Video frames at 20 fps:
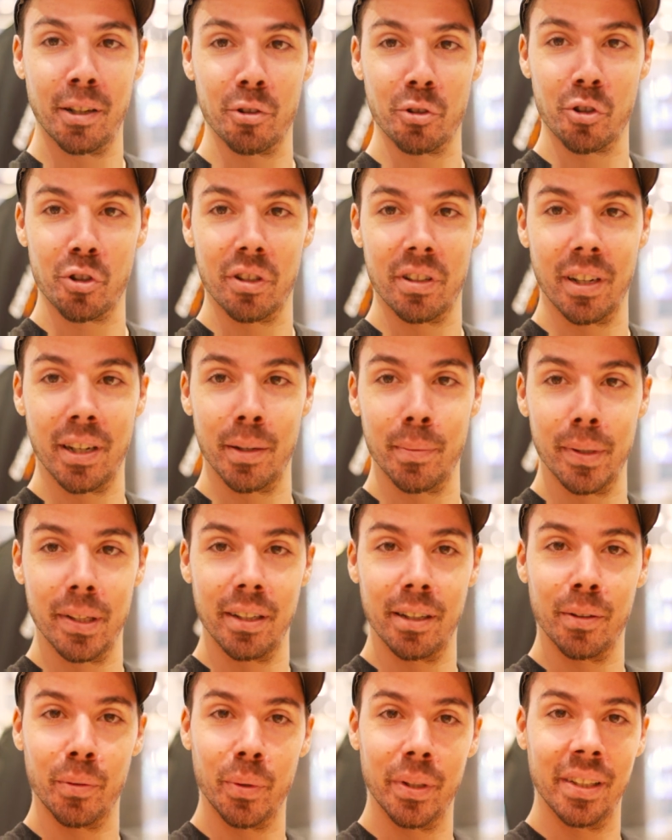
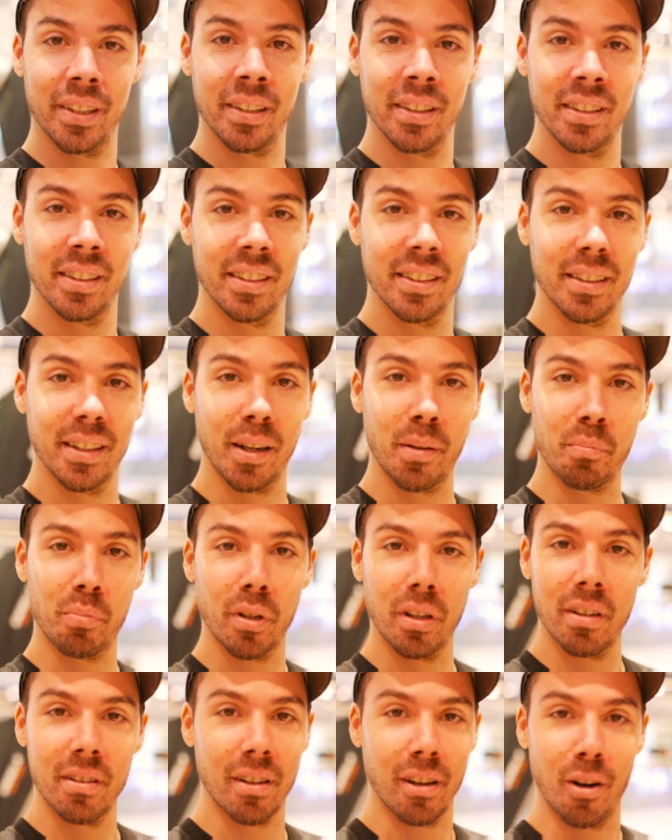I'm
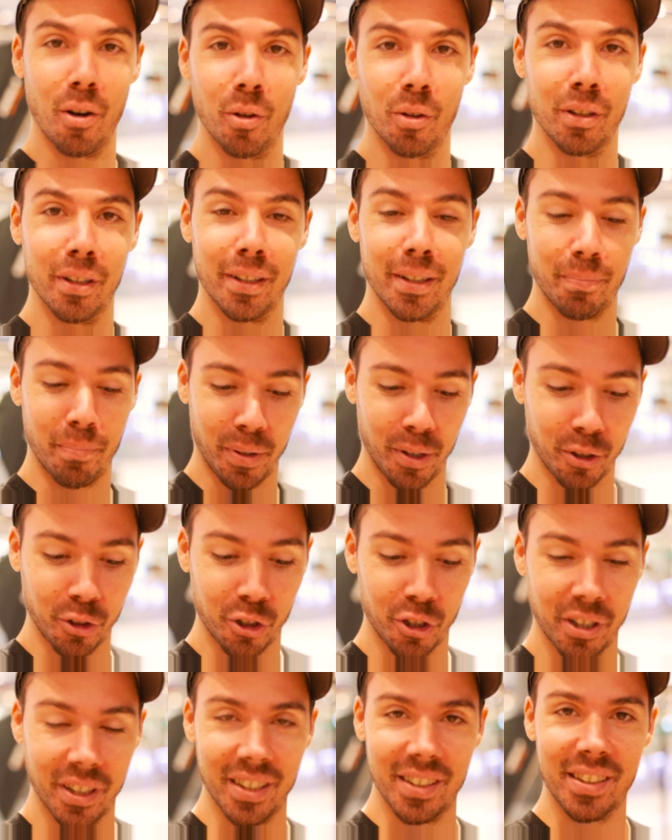probably the only
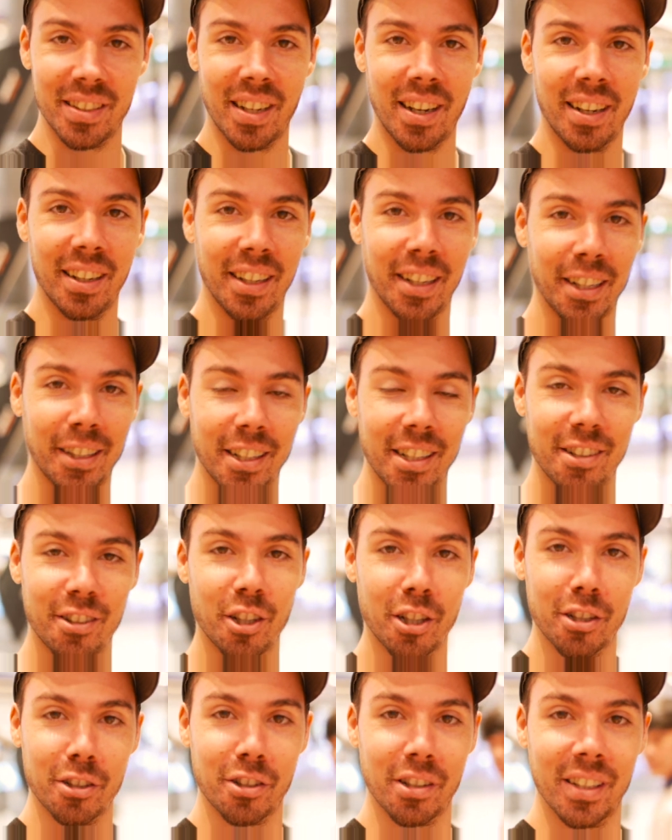person in Thailand that
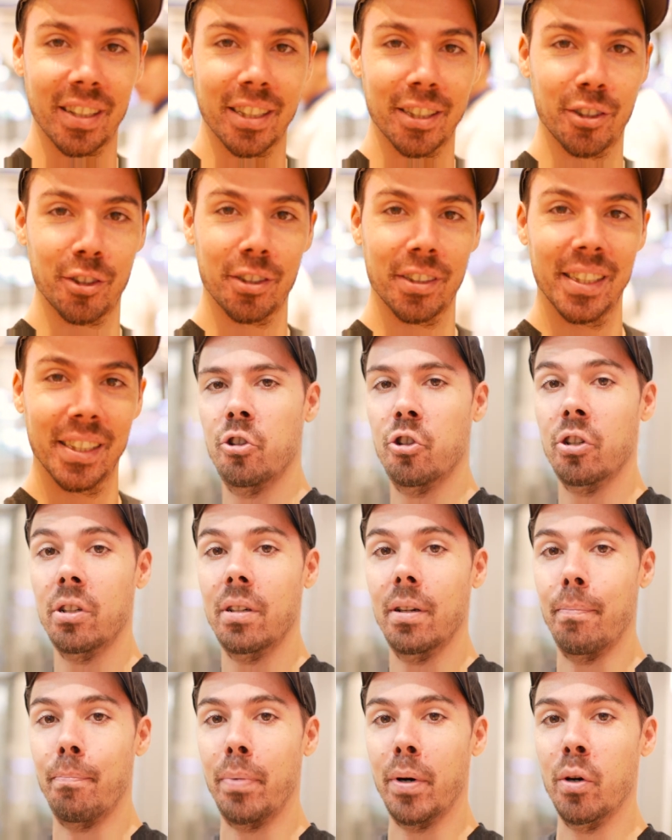does this.
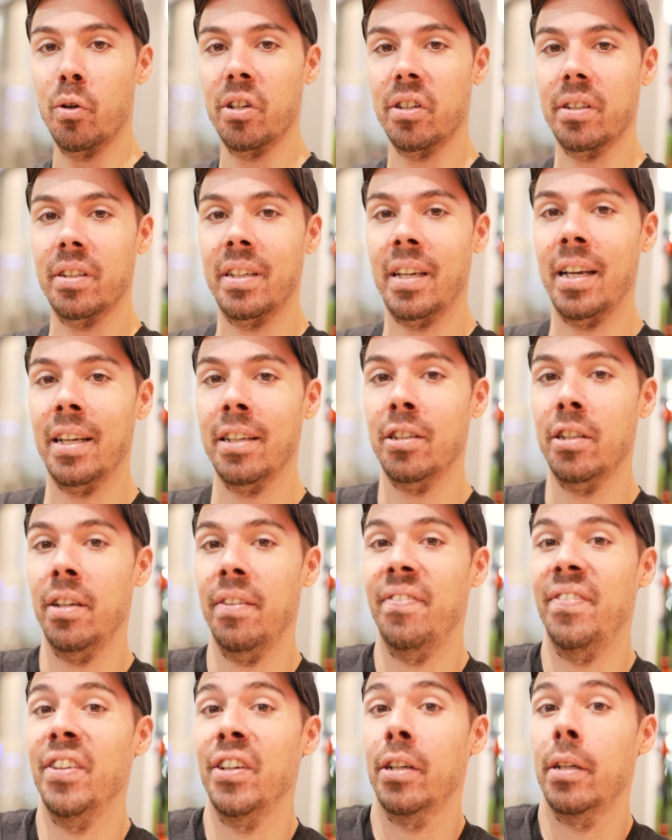Just a bonus test
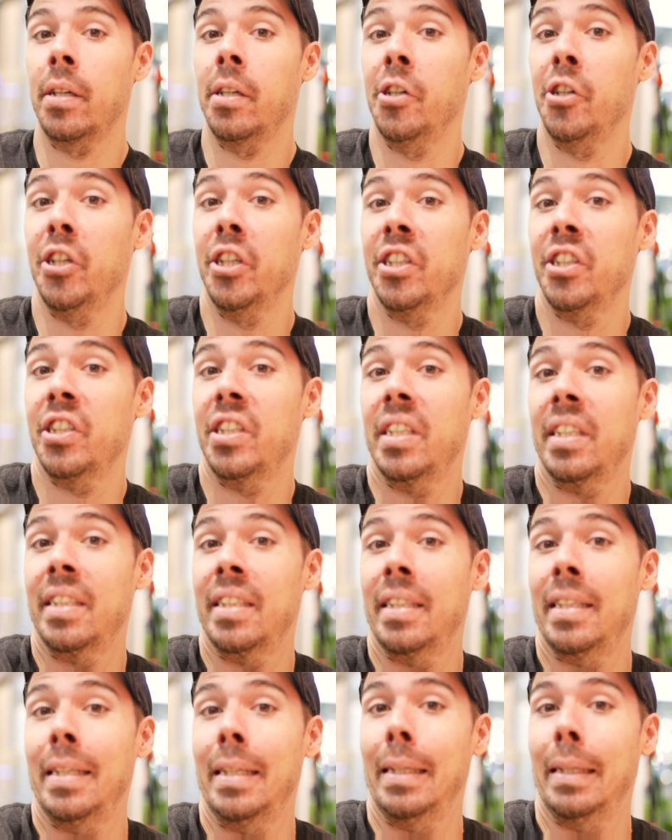if you're curious to
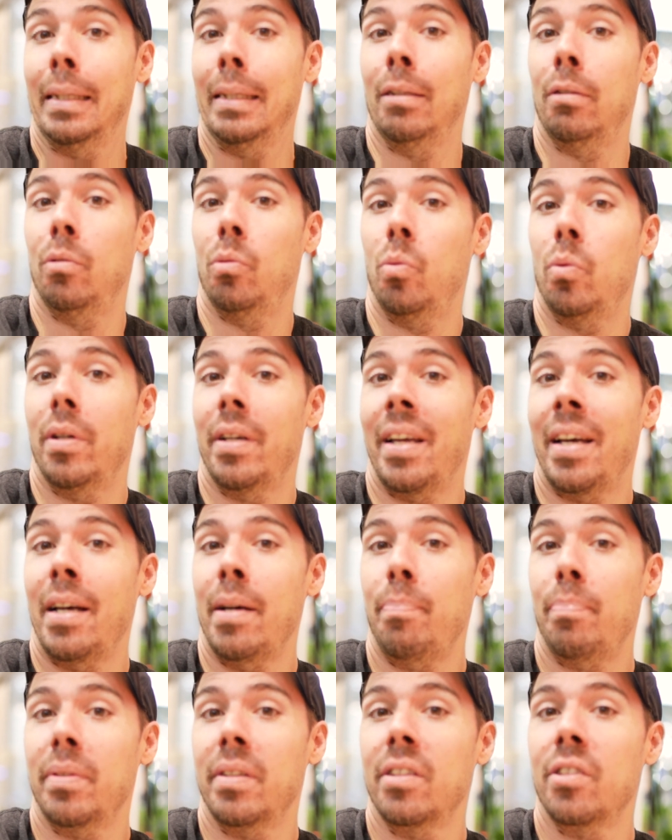see what
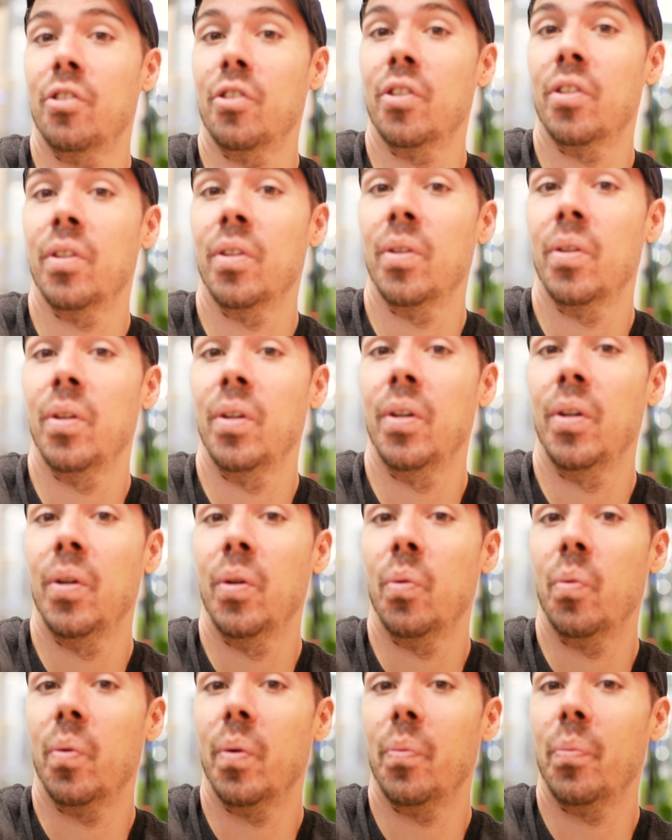happens
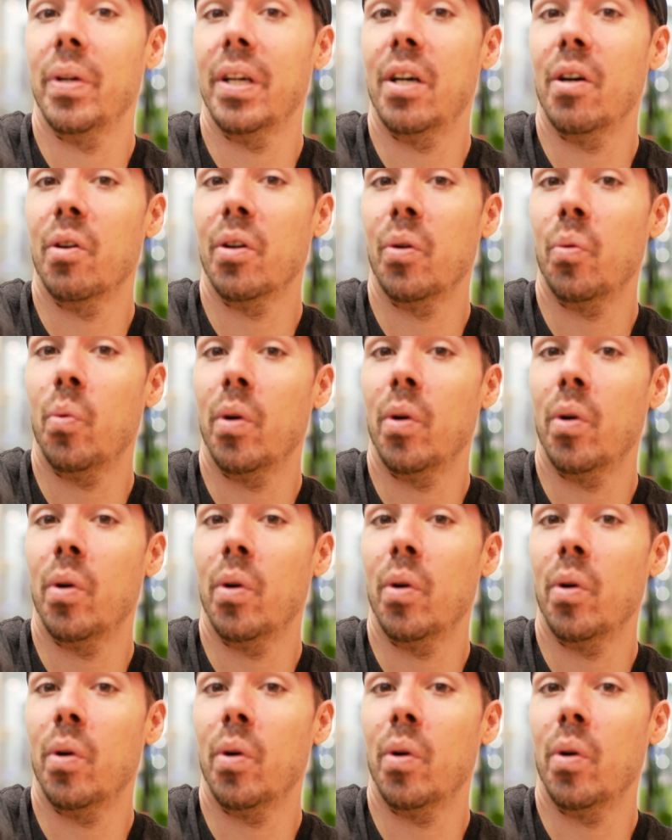when we go to